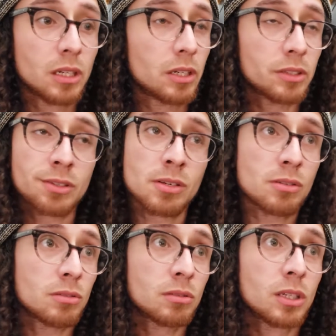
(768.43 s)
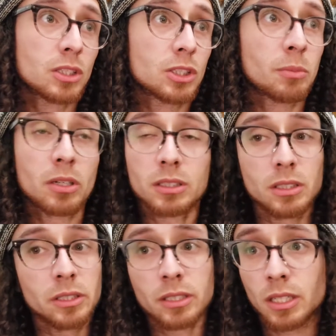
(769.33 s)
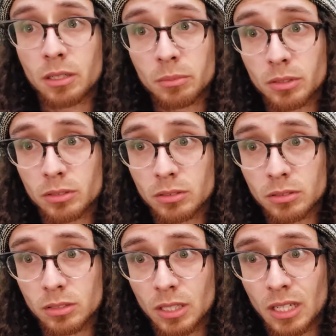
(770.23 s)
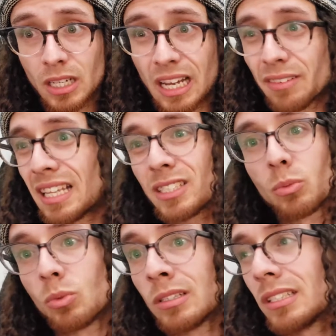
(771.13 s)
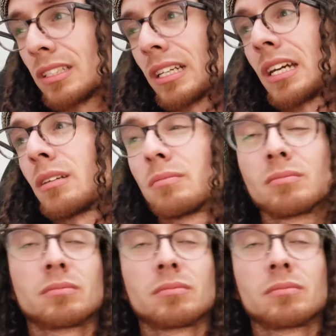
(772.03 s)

There's no smart steer combos. That's the one thing that kind of,